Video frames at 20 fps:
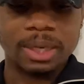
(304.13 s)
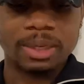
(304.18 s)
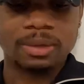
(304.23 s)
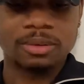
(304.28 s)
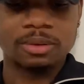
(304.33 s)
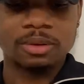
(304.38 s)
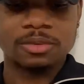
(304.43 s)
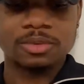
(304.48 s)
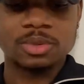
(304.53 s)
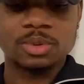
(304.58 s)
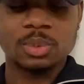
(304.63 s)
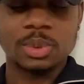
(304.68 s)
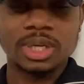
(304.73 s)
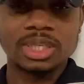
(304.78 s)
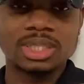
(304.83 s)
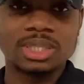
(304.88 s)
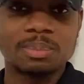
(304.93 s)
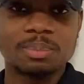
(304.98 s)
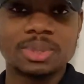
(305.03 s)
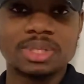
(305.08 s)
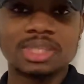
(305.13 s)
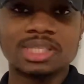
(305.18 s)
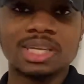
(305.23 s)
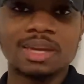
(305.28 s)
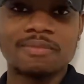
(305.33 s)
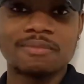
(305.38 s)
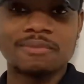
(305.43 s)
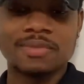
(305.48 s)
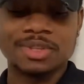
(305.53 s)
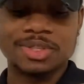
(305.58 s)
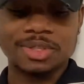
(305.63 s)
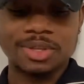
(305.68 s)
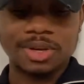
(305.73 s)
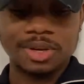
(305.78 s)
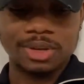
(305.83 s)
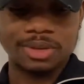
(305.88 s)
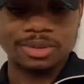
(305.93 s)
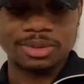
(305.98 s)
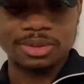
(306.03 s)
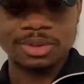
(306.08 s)
end of 20%
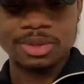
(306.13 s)
return.